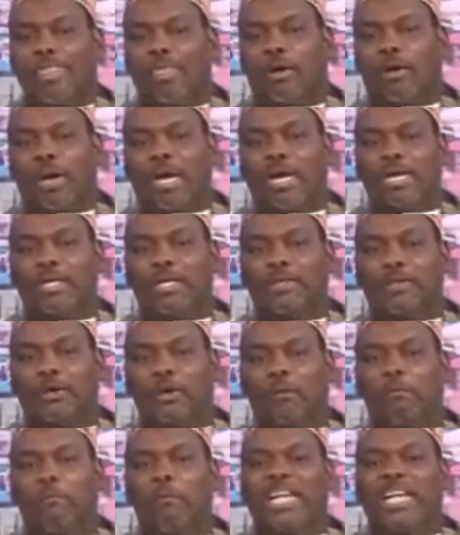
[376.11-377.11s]
otherwise,
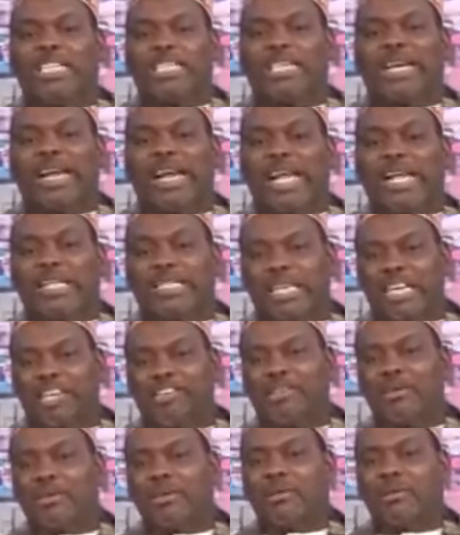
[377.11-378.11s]
of
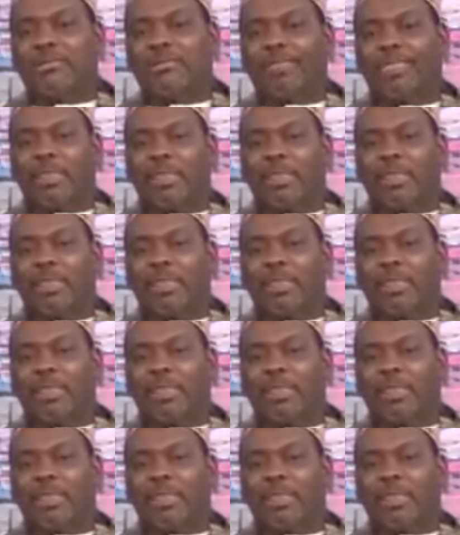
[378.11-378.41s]
marginalization,